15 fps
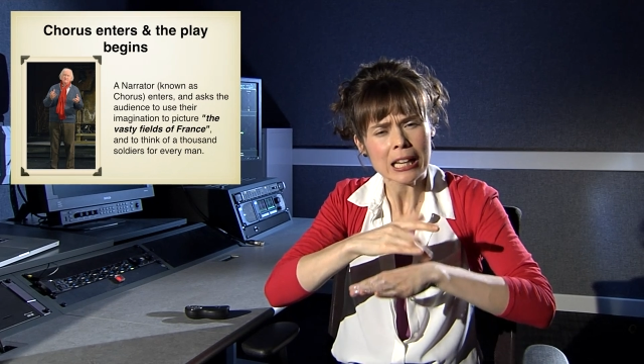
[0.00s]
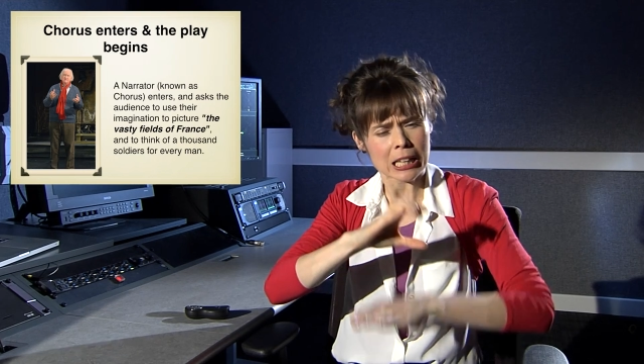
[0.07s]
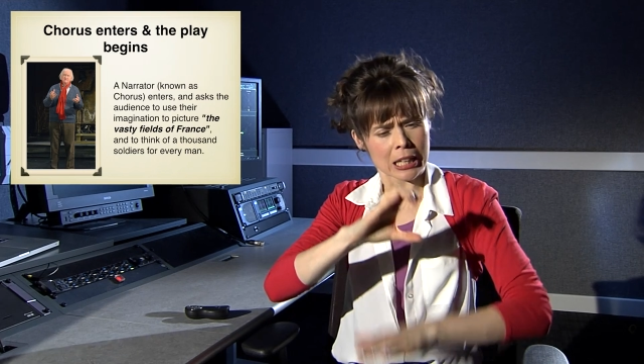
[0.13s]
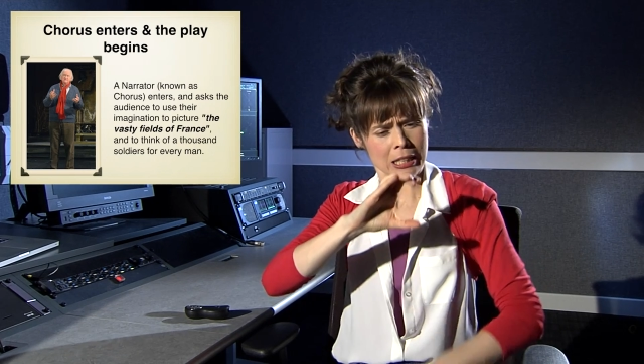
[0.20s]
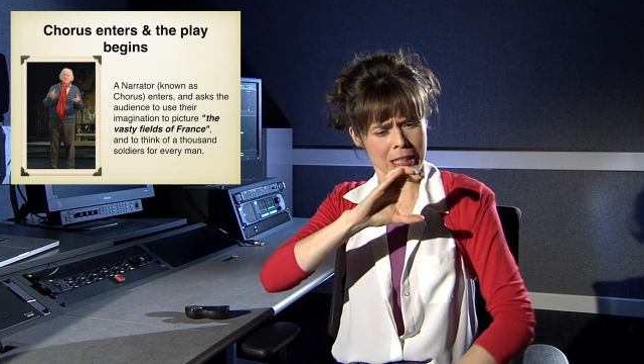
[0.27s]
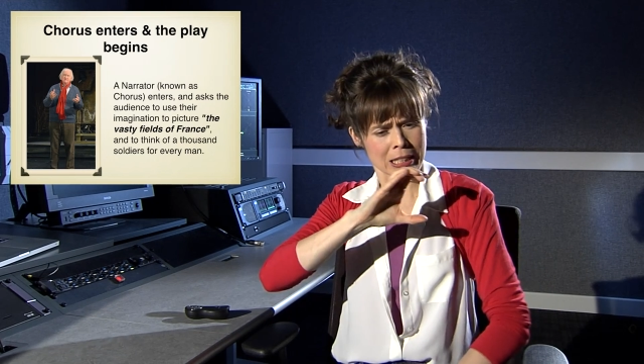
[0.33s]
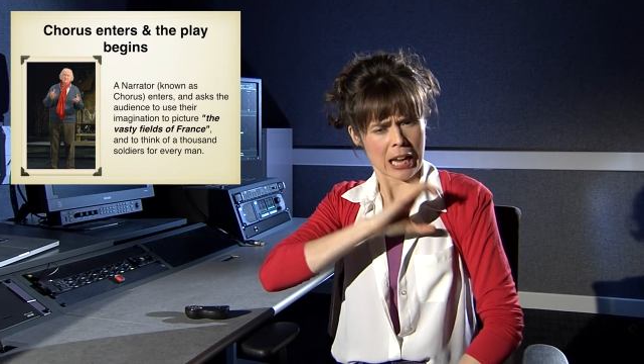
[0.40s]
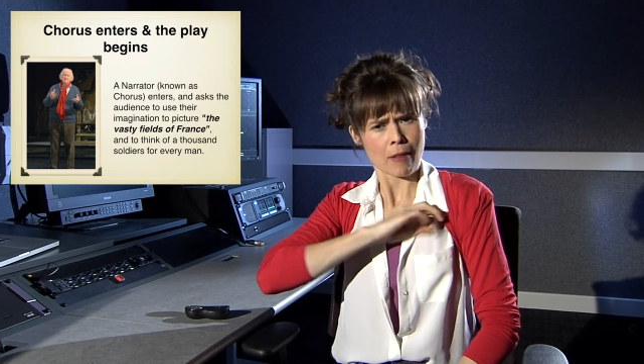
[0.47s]

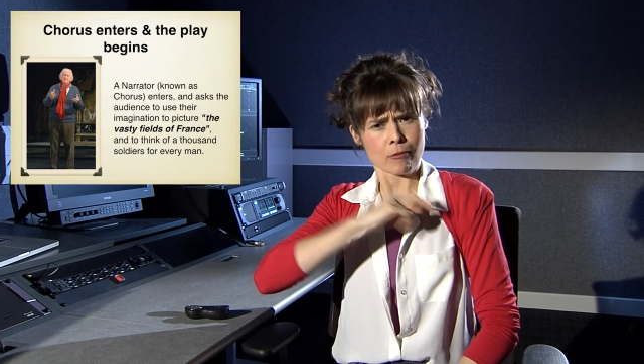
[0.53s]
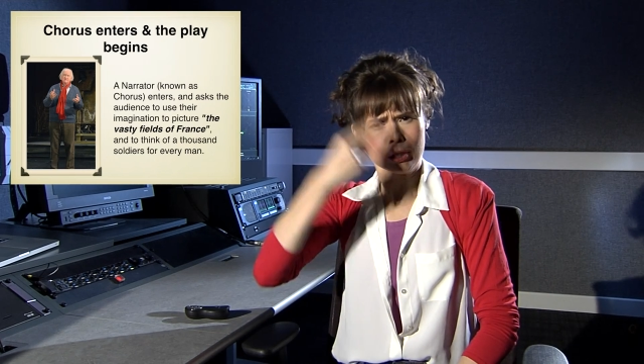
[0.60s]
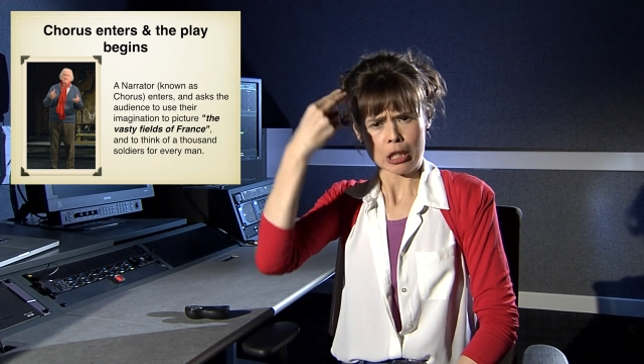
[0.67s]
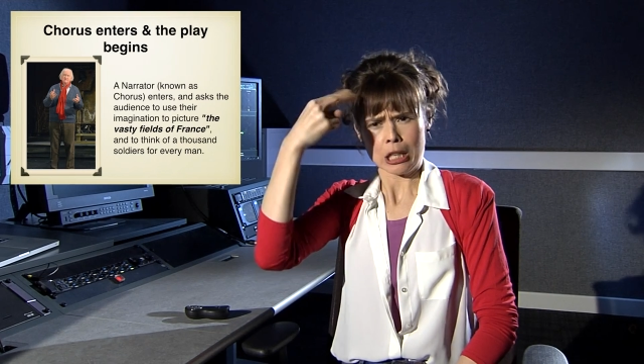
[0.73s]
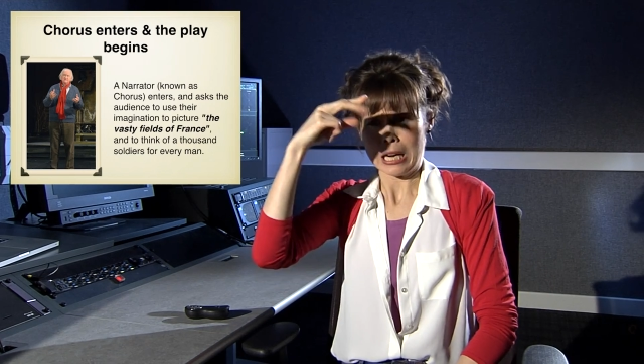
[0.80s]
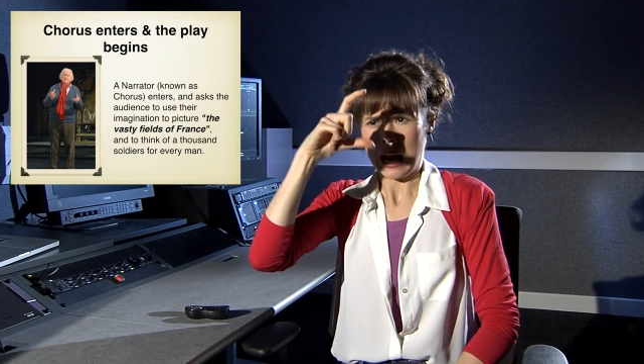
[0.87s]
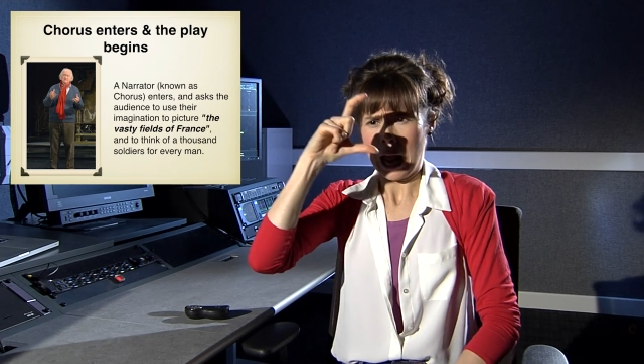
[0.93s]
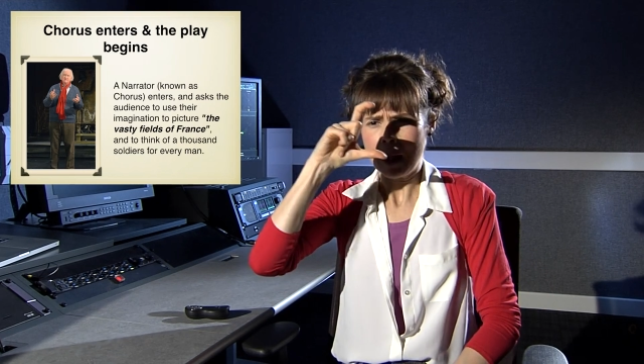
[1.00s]
So at the
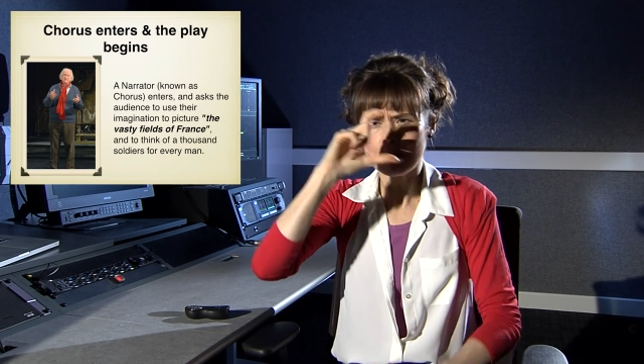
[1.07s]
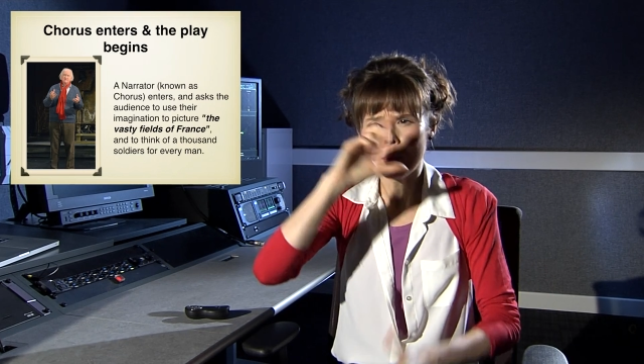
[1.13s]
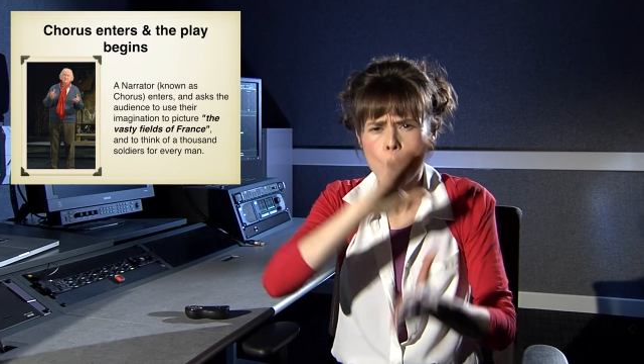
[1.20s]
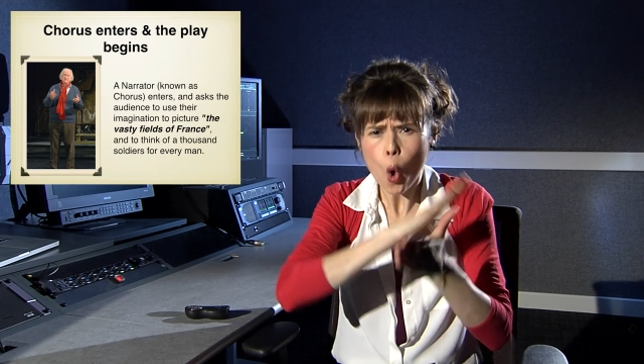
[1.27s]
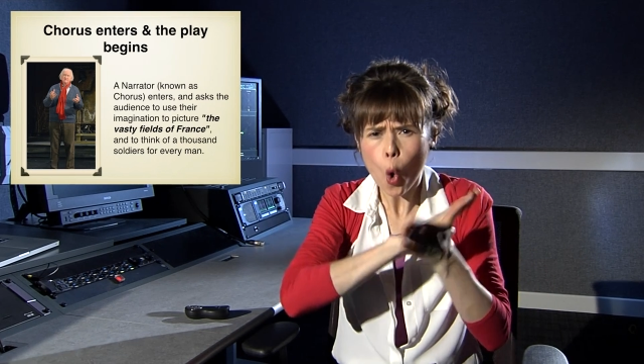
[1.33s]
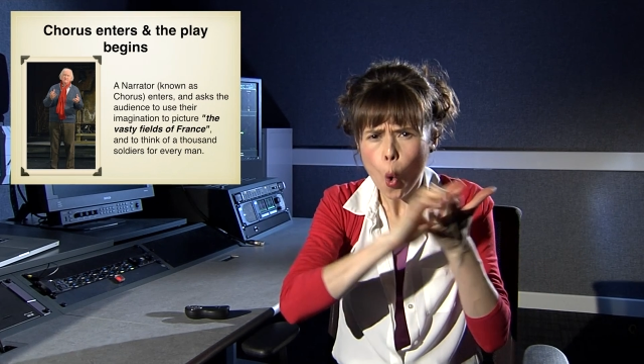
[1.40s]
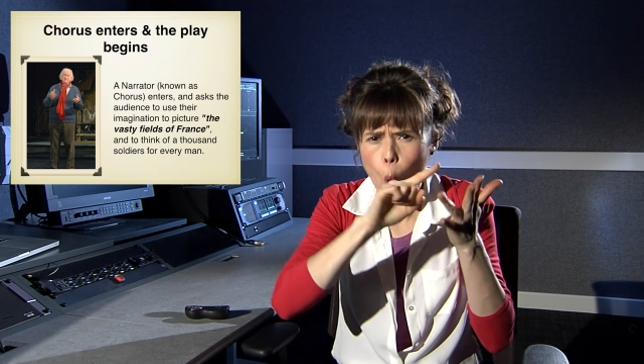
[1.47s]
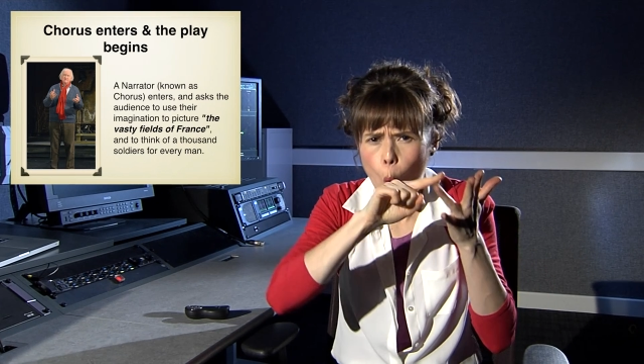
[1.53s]
start of the
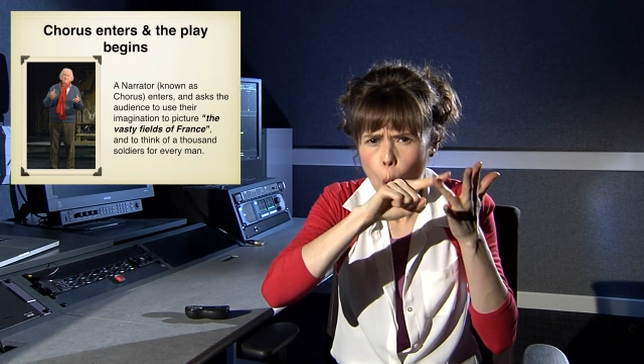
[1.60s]
play,